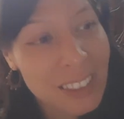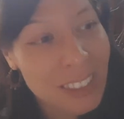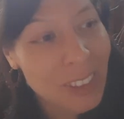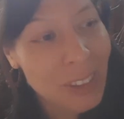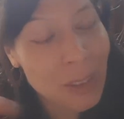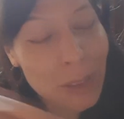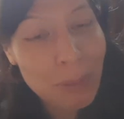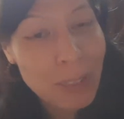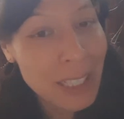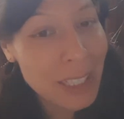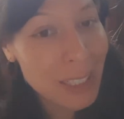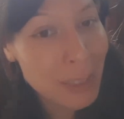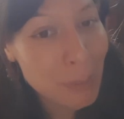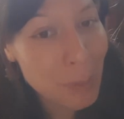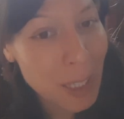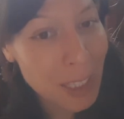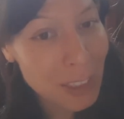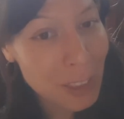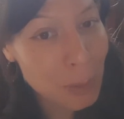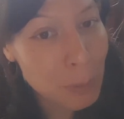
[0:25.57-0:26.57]
all the way
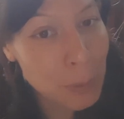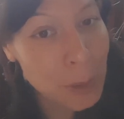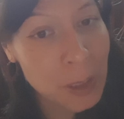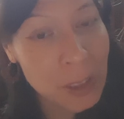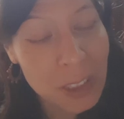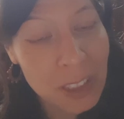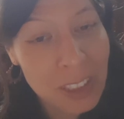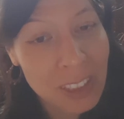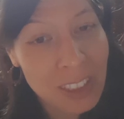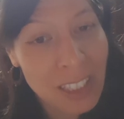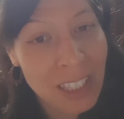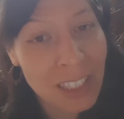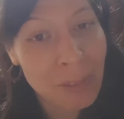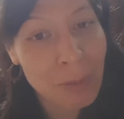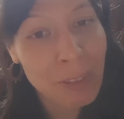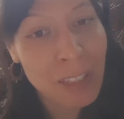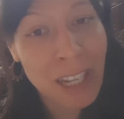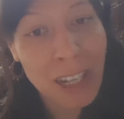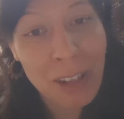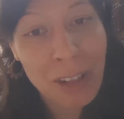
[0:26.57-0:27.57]
past München,
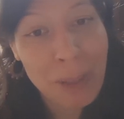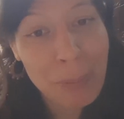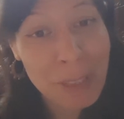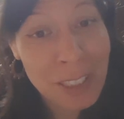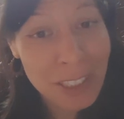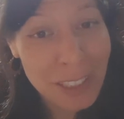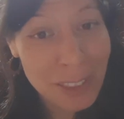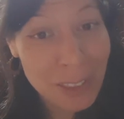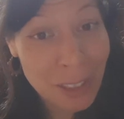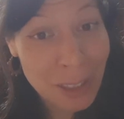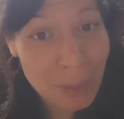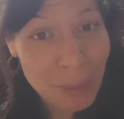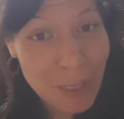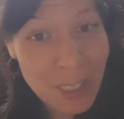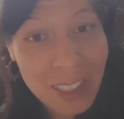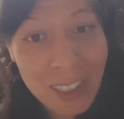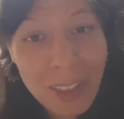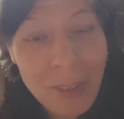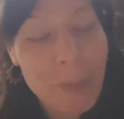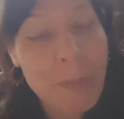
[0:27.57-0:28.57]
and now I'm in
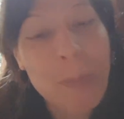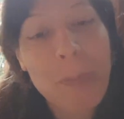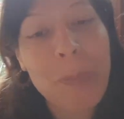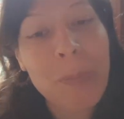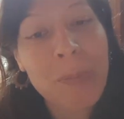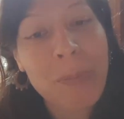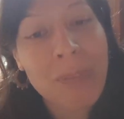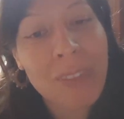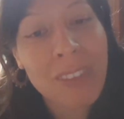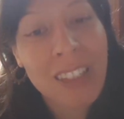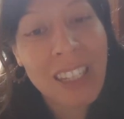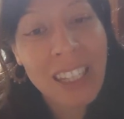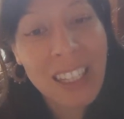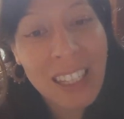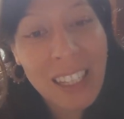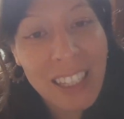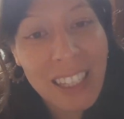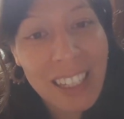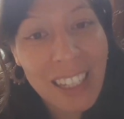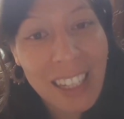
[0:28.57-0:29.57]
Starnberg.
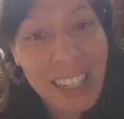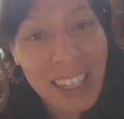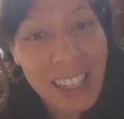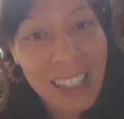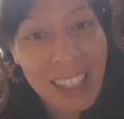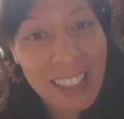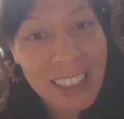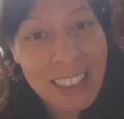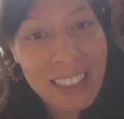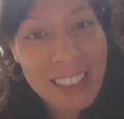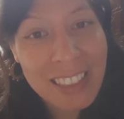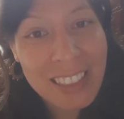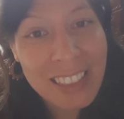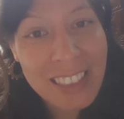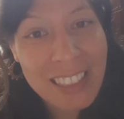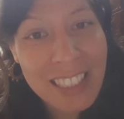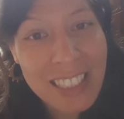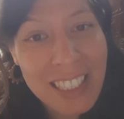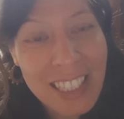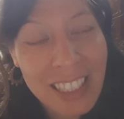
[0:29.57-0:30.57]

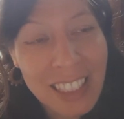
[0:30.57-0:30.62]
And